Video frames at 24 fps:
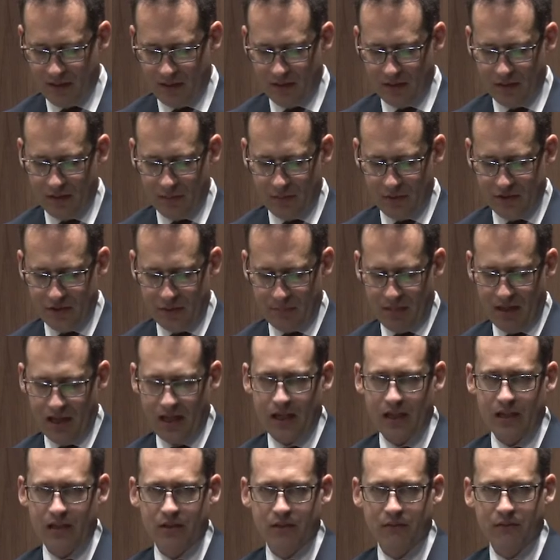uh, with
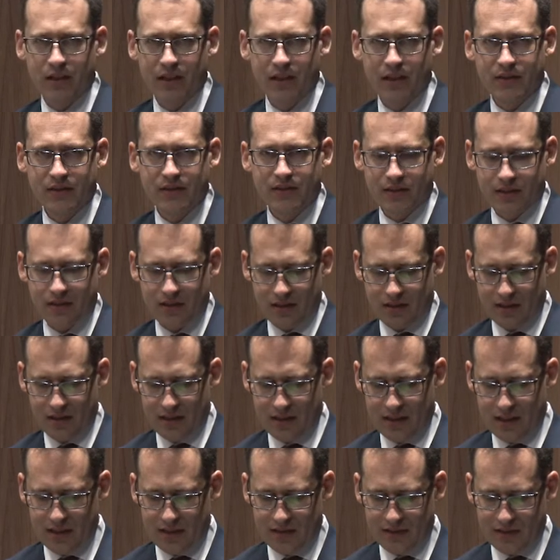Japan at risk and the
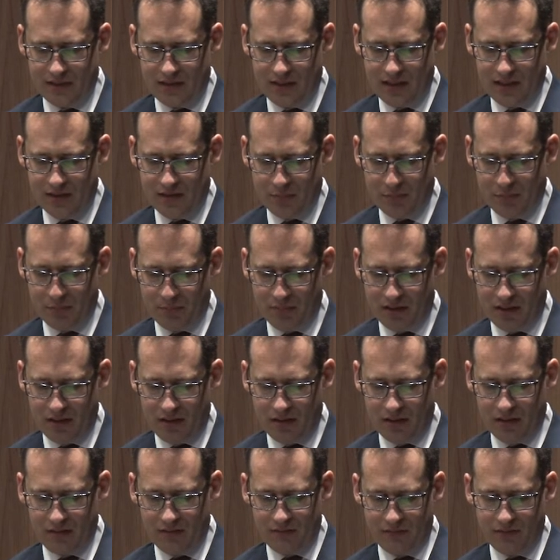United States
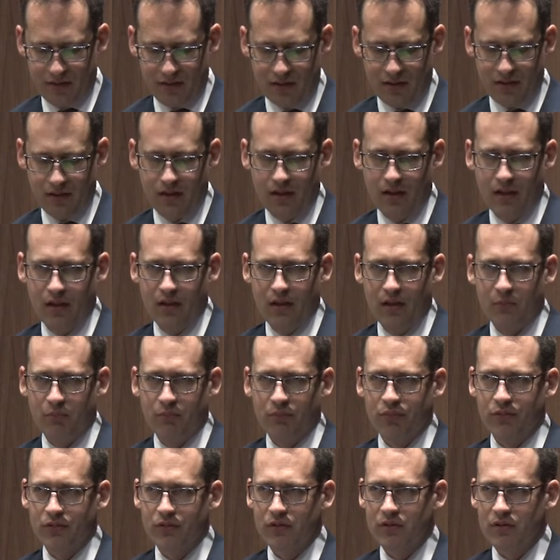preparing for
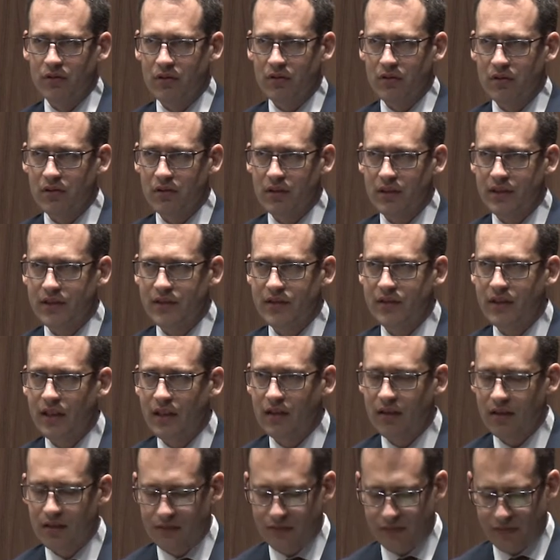brutal,
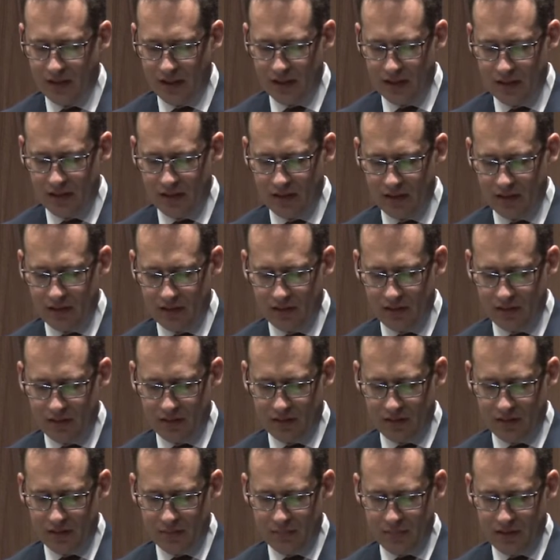extended fighting
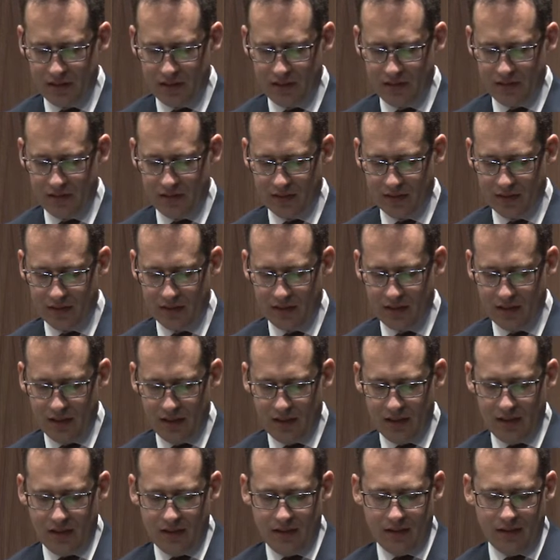on the peninsula.
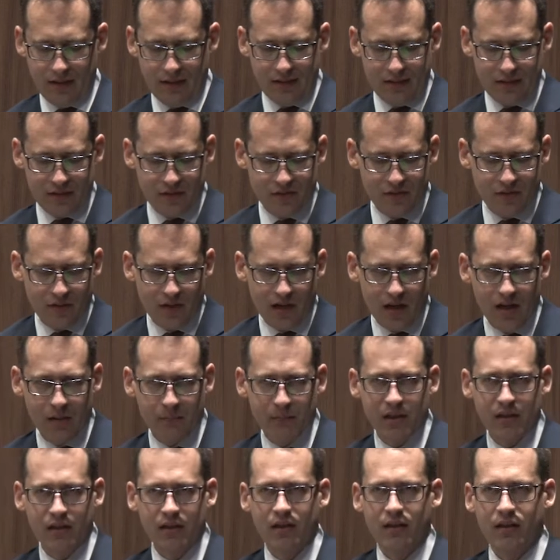Uh, the
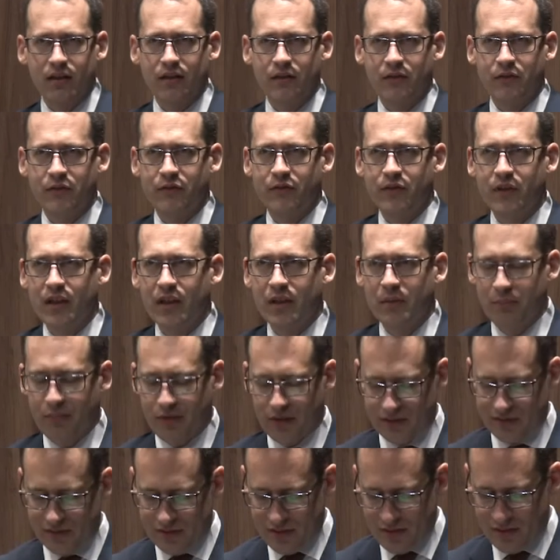drama of uh,
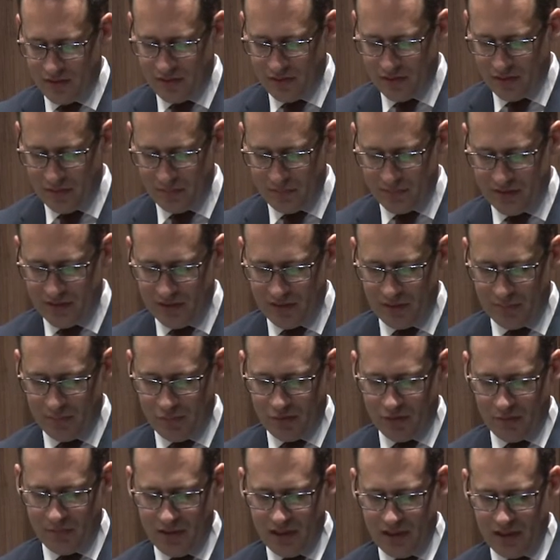President Trump's
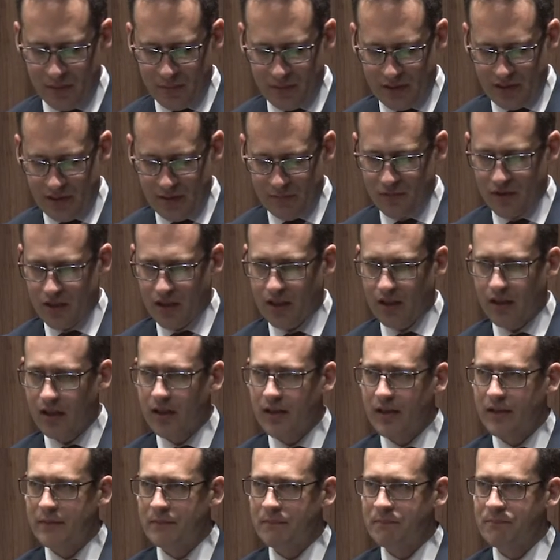Singapore meeting with Kim
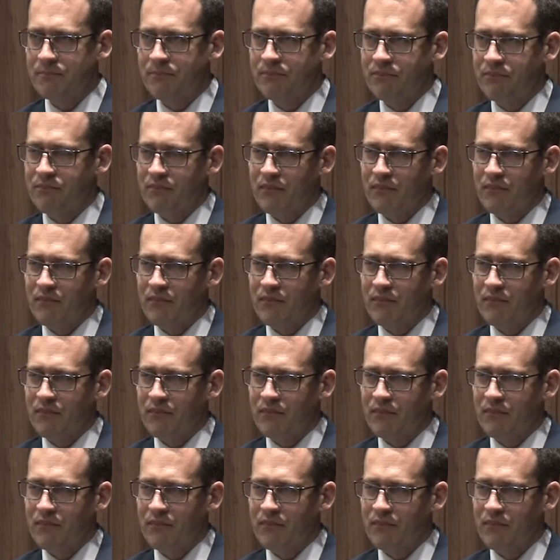Jong-un,